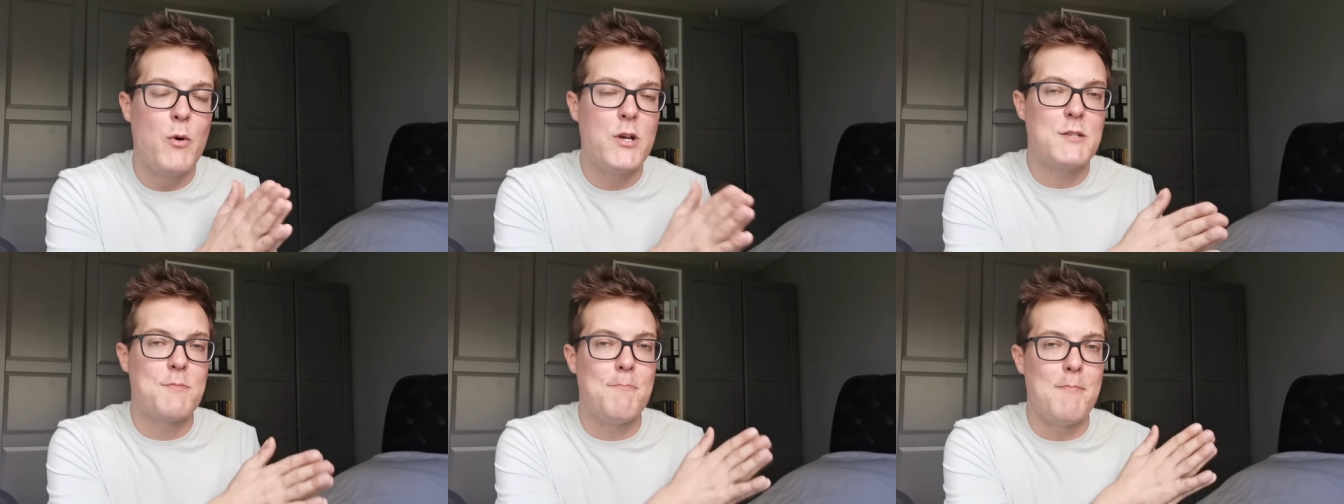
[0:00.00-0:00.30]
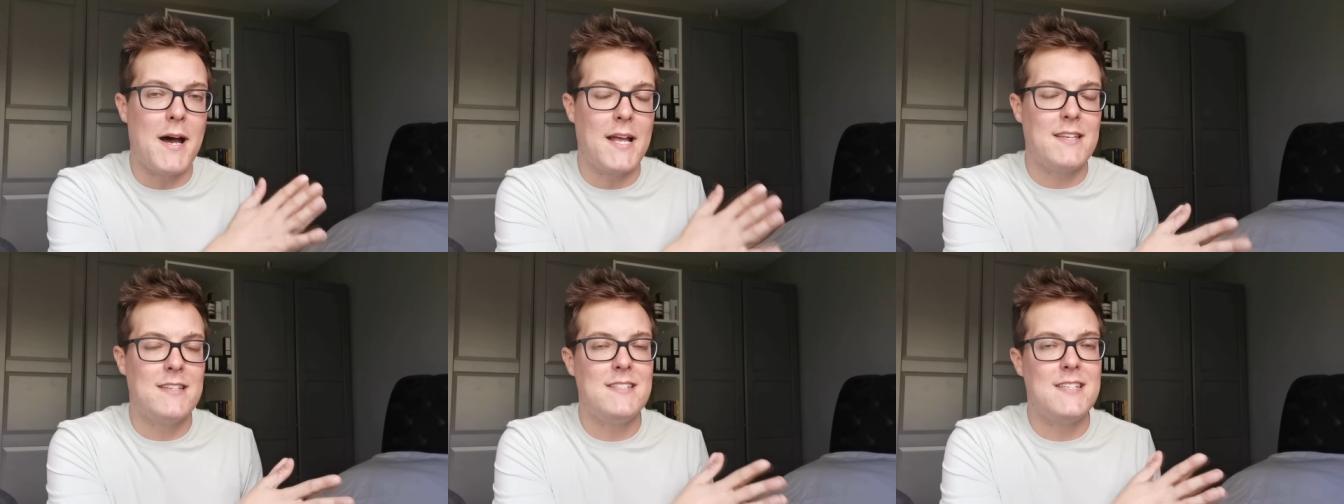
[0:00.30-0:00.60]
which
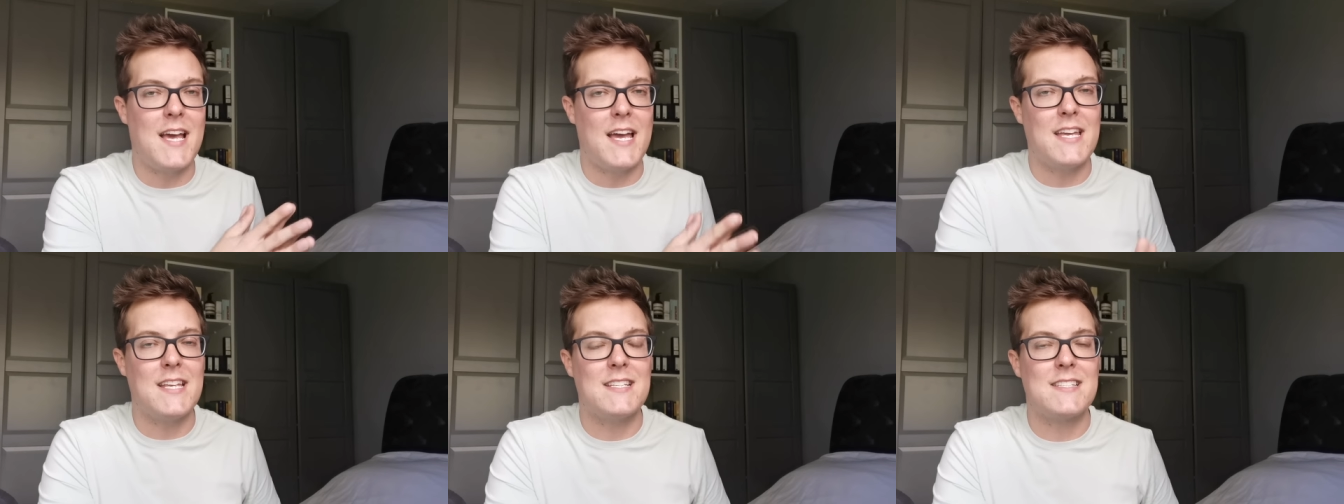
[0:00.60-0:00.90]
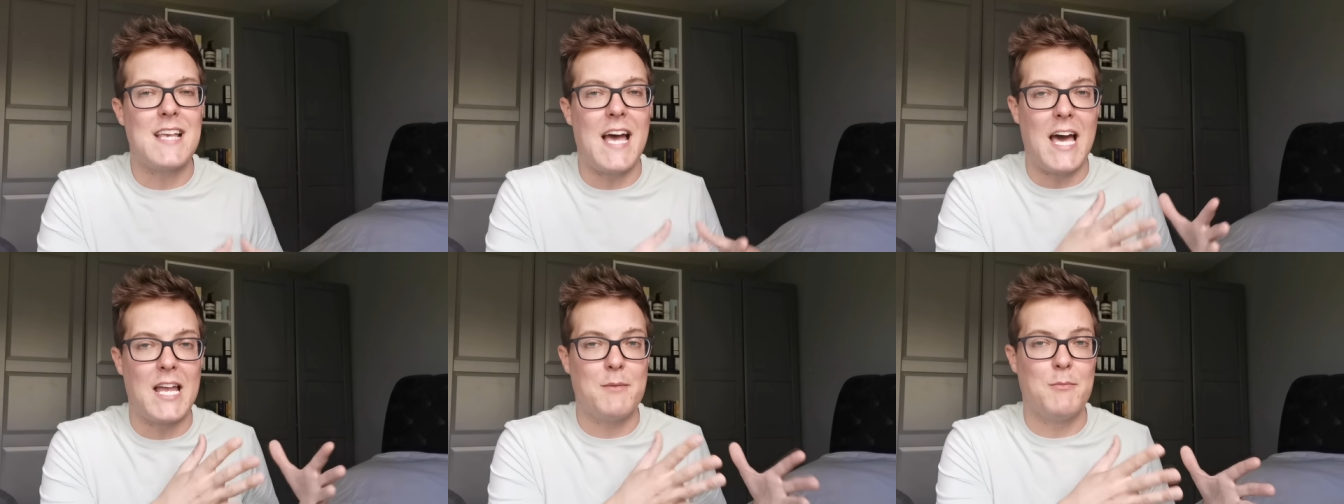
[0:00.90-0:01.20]

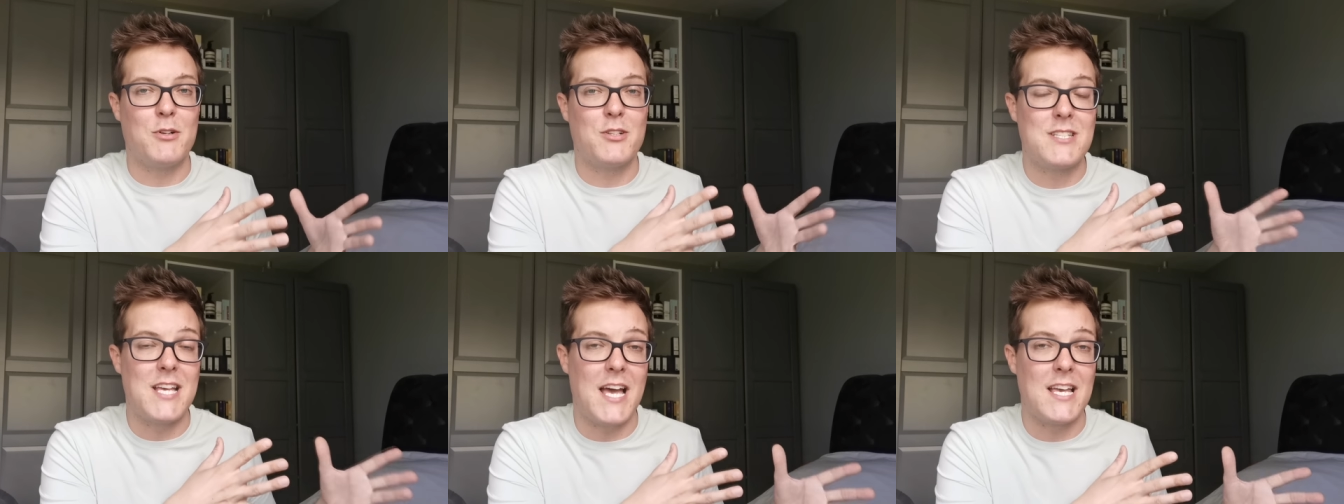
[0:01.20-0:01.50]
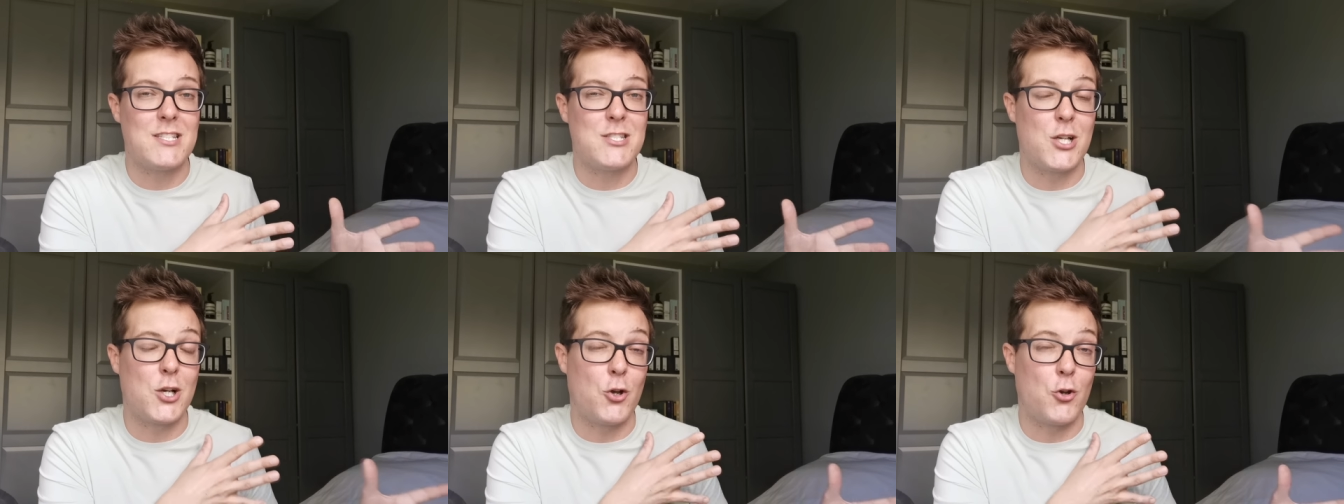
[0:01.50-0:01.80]
mandates animal
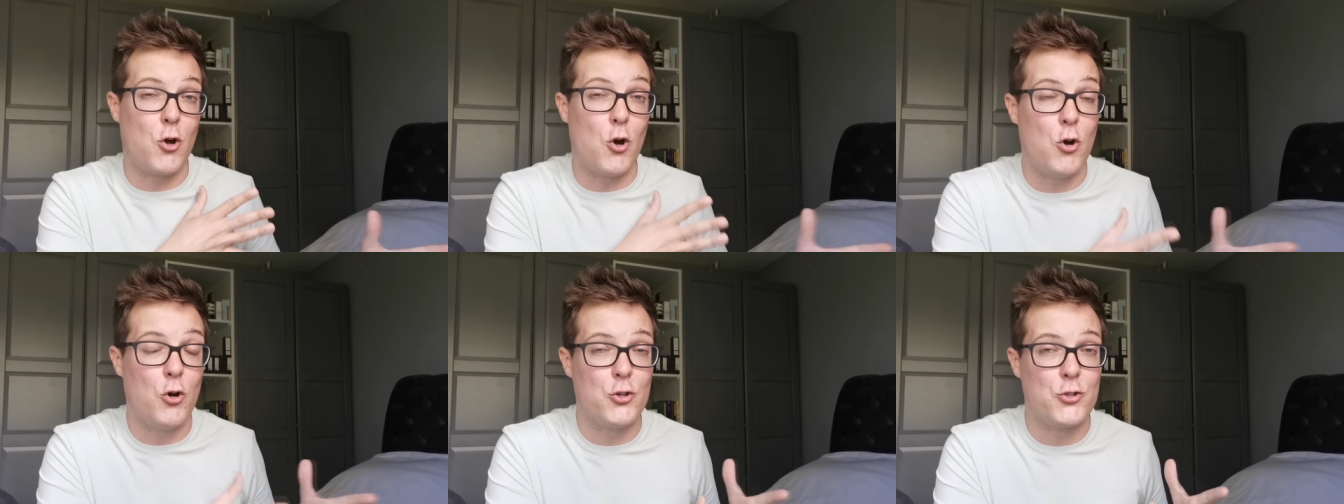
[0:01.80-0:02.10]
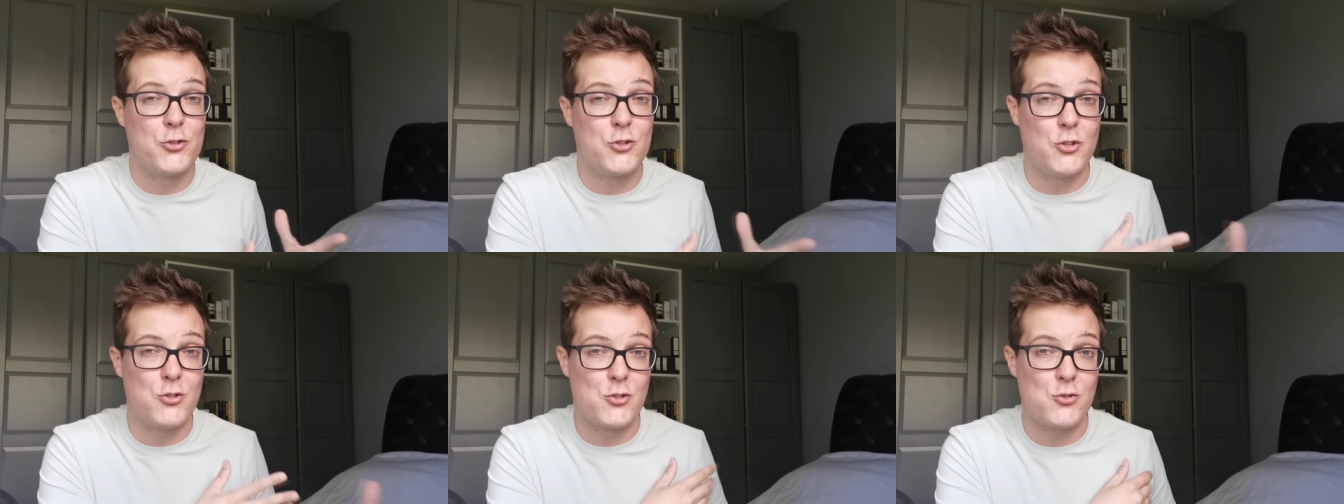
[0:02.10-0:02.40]
testing on
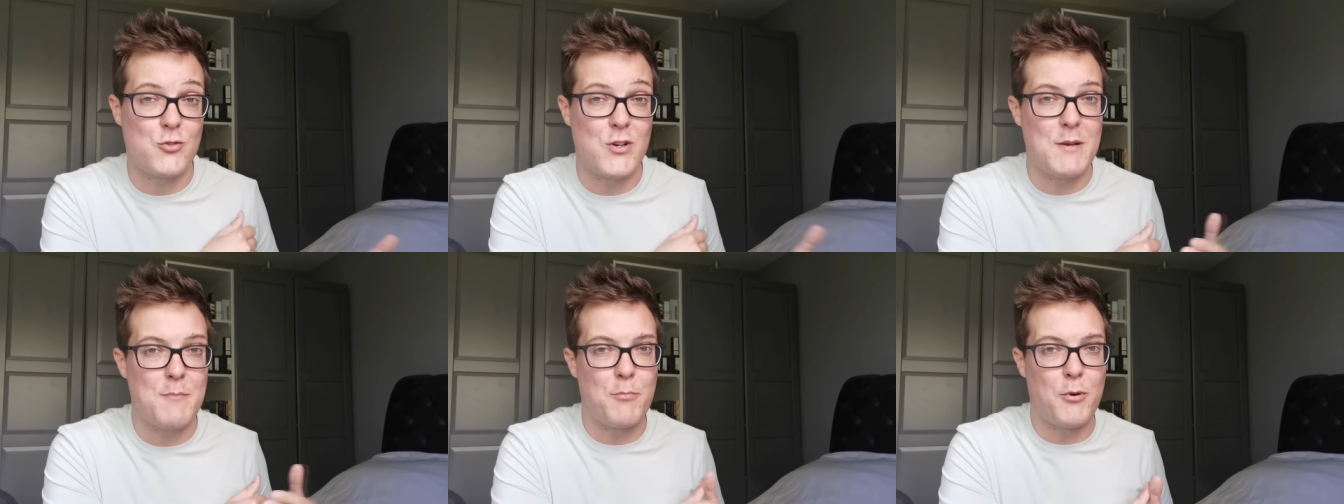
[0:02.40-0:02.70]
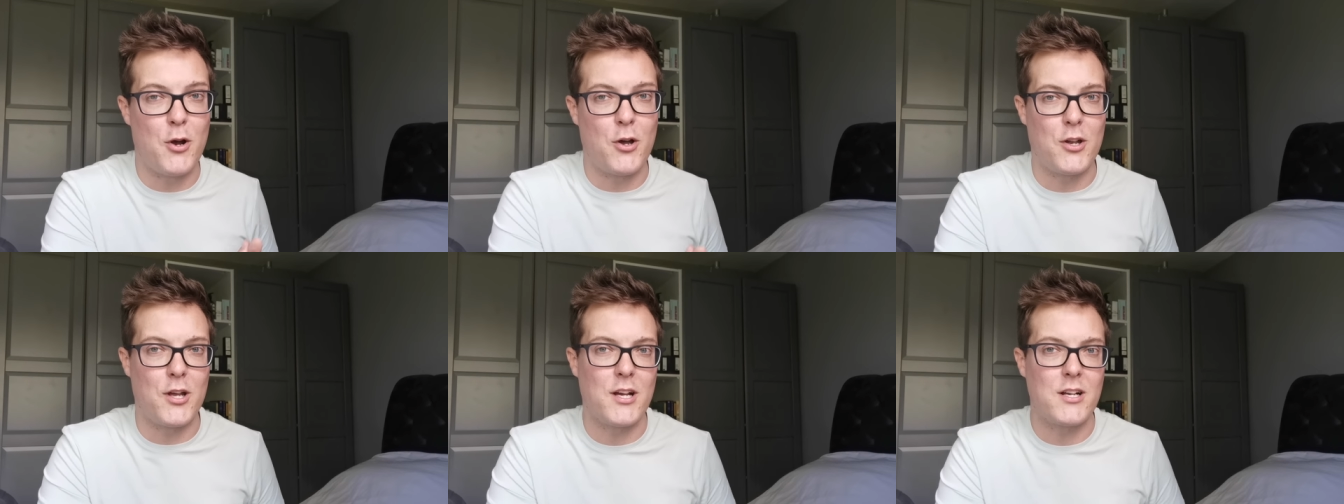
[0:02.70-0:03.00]
all
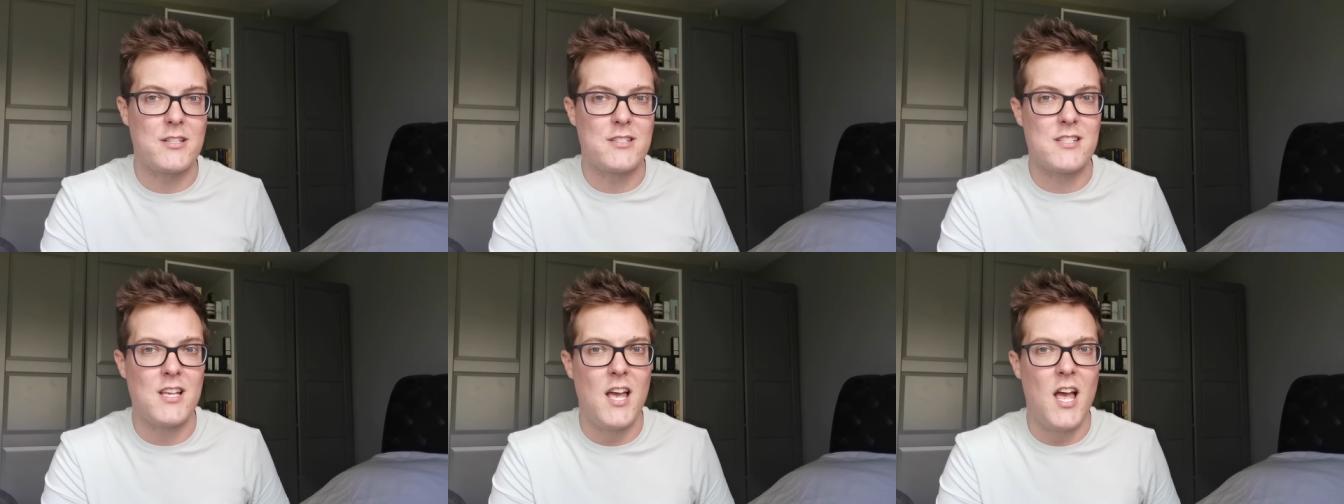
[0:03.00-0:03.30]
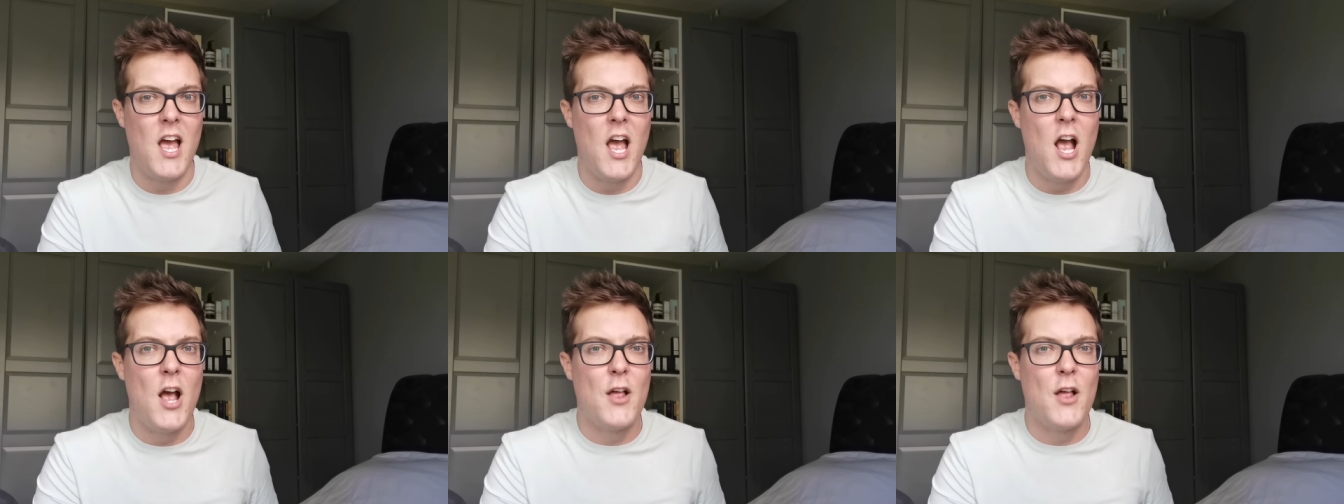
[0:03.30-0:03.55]
sunscreen products.